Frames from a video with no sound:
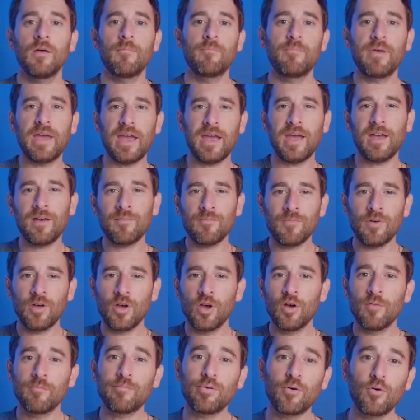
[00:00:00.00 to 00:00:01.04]
Bam,
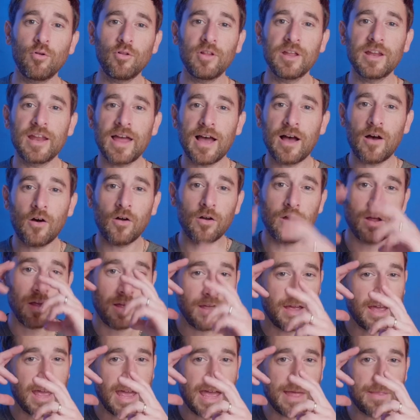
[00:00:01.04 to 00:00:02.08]
pull it out,
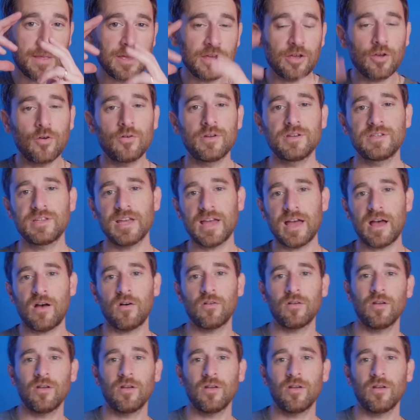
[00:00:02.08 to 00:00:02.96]
and then go to town.